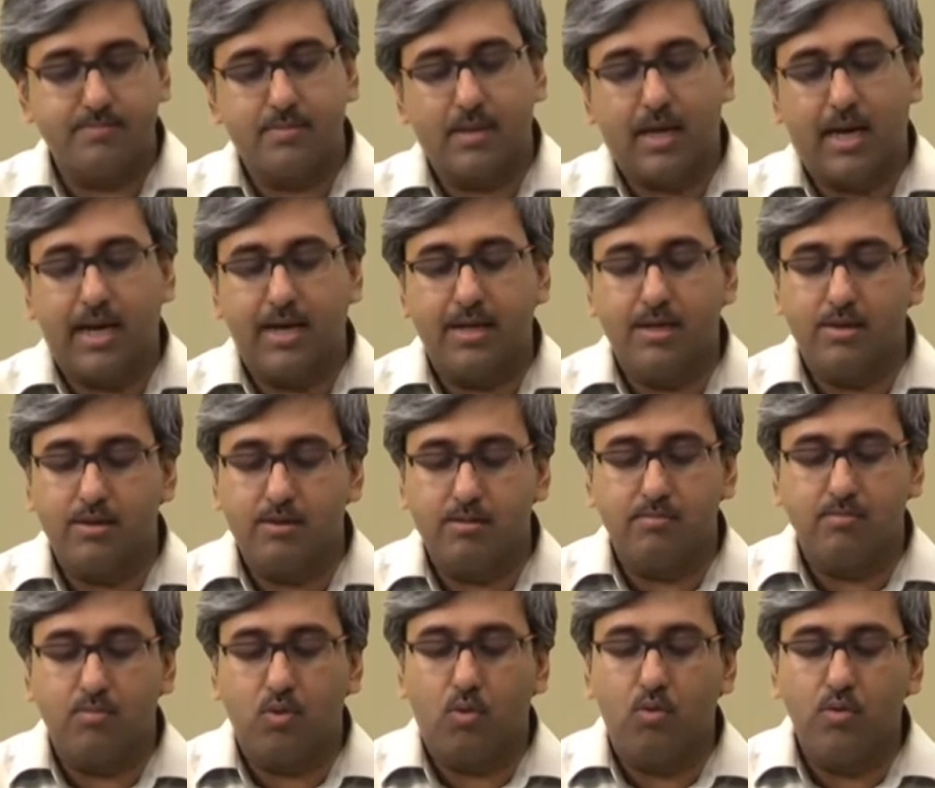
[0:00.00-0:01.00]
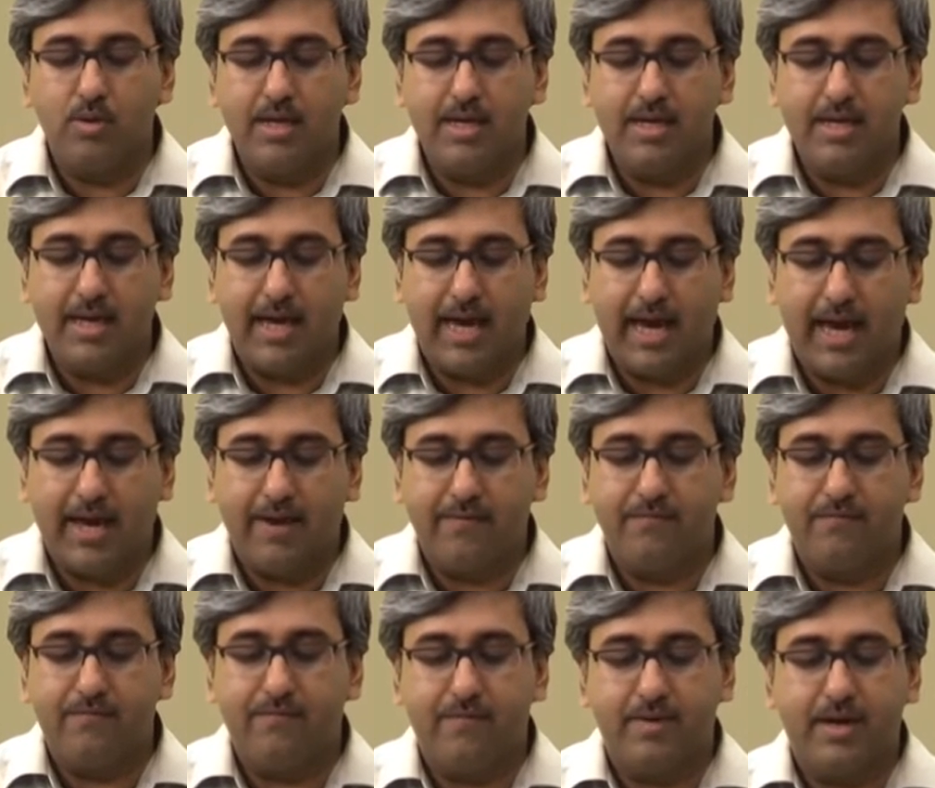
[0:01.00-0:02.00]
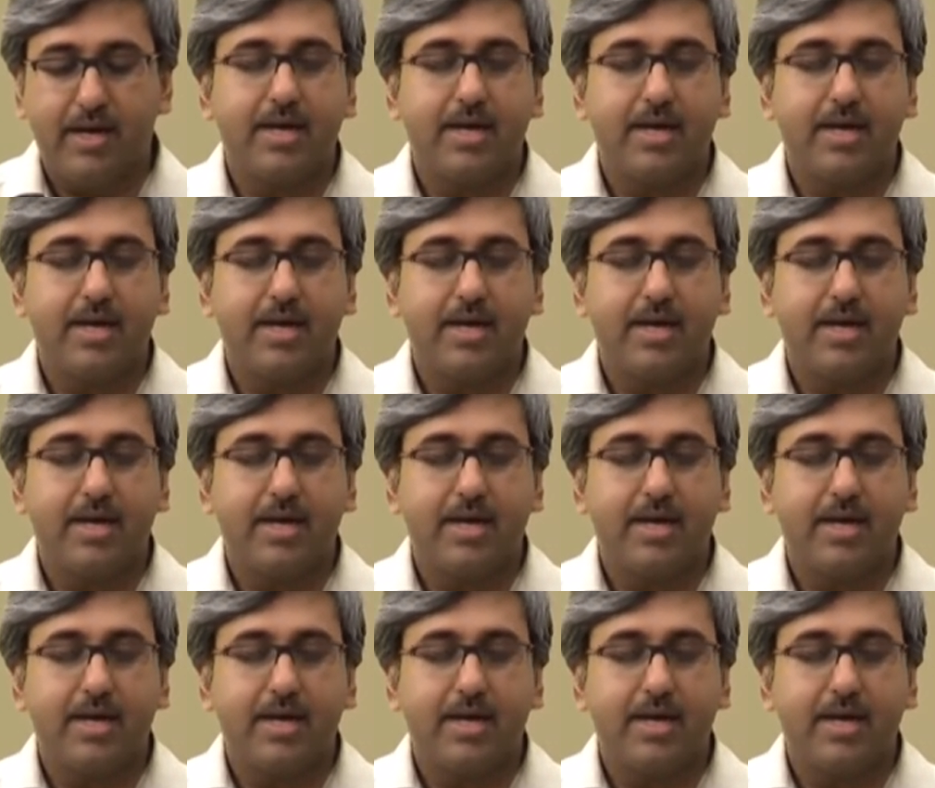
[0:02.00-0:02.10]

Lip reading: I only have